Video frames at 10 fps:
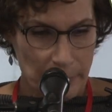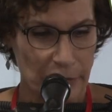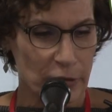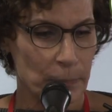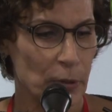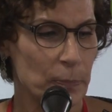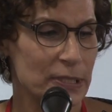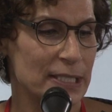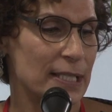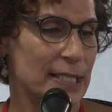But for the
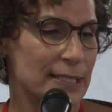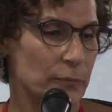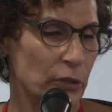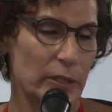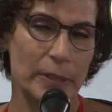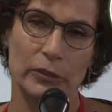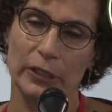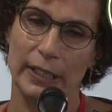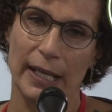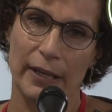purpose of this, we're going to be
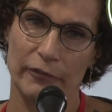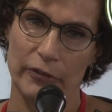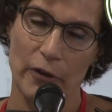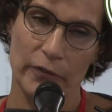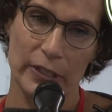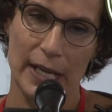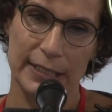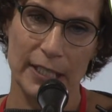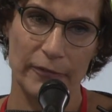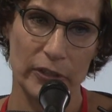looking at, for, over the
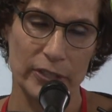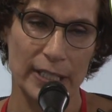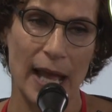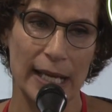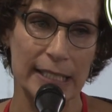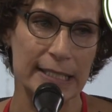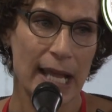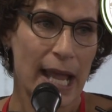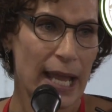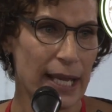next few slides,
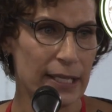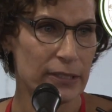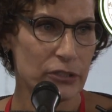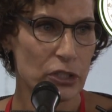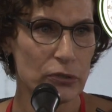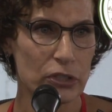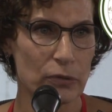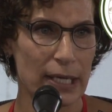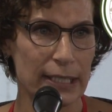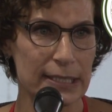at two
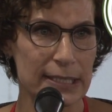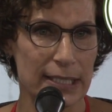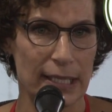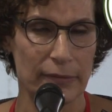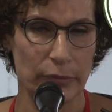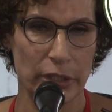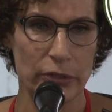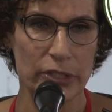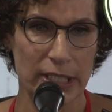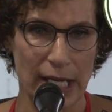strains that we
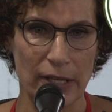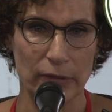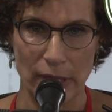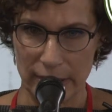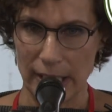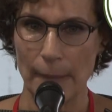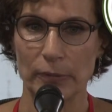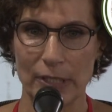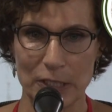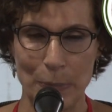used together on a couple
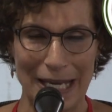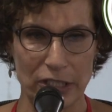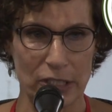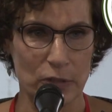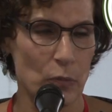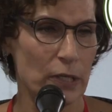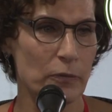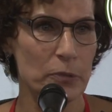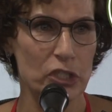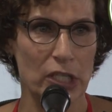of these patients. One of
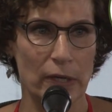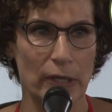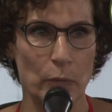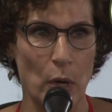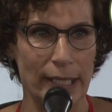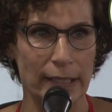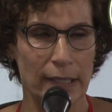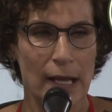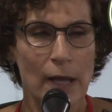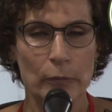them is cherry white,
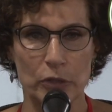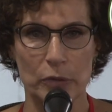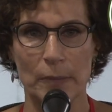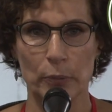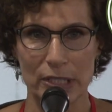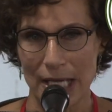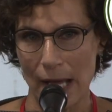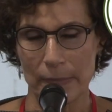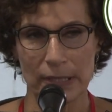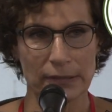which was a
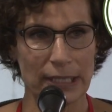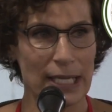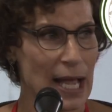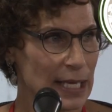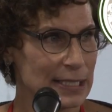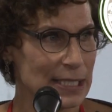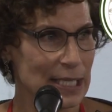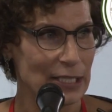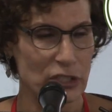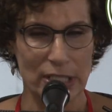predominantly high T
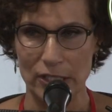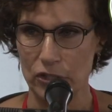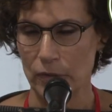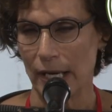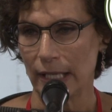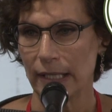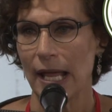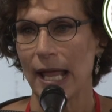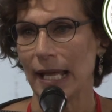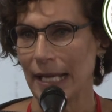H C strain,
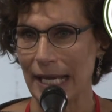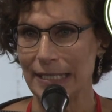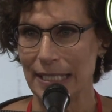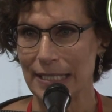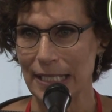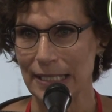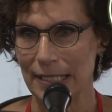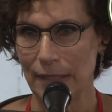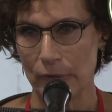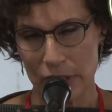and A C D
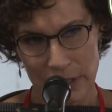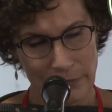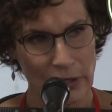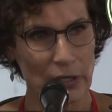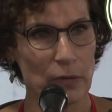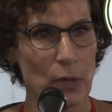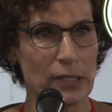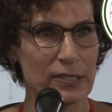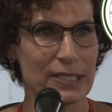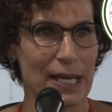C, which is a very
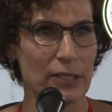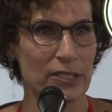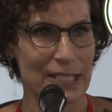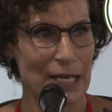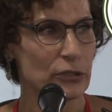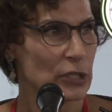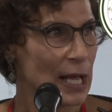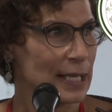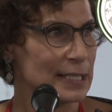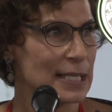well sta
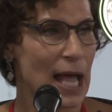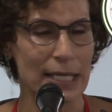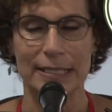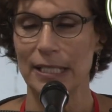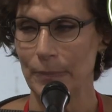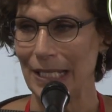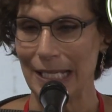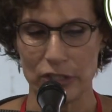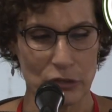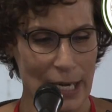standardized high C B
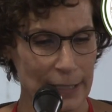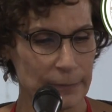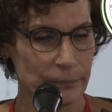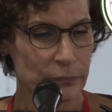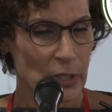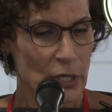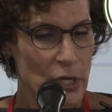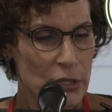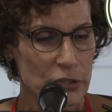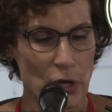D strain.
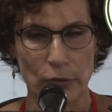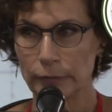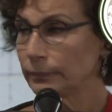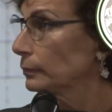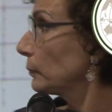So,